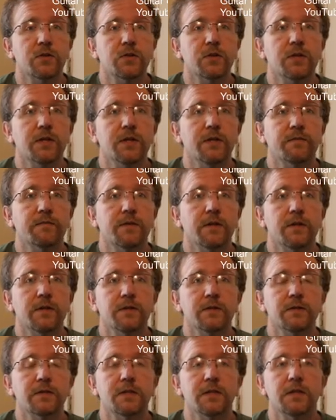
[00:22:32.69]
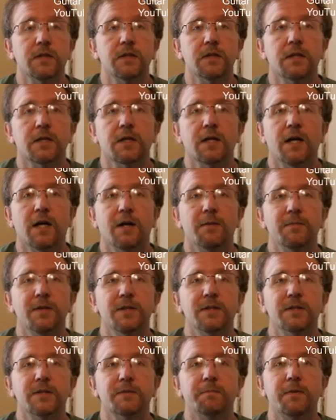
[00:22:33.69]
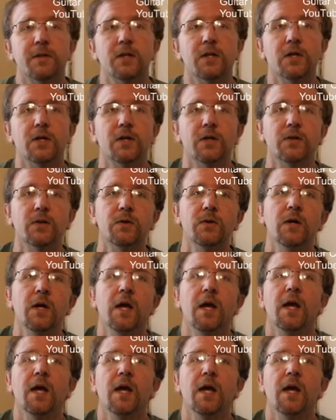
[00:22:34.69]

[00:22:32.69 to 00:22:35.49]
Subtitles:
leave those in the comments below.